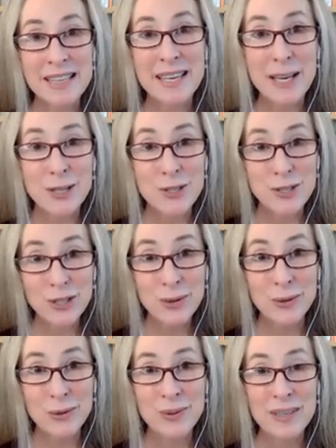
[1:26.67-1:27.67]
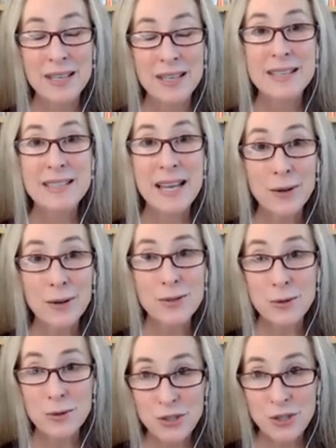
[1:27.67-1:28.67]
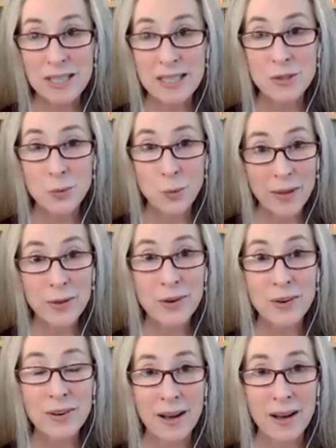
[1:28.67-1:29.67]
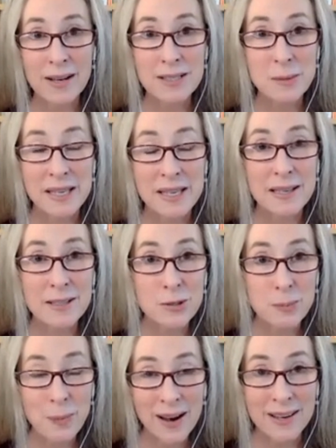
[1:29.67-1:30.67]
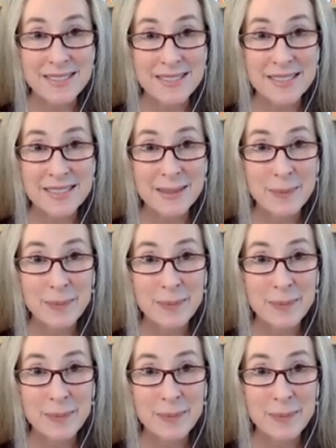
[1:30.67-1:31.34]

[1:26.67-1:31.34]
think, and do tells those genes whether or not to be expressed.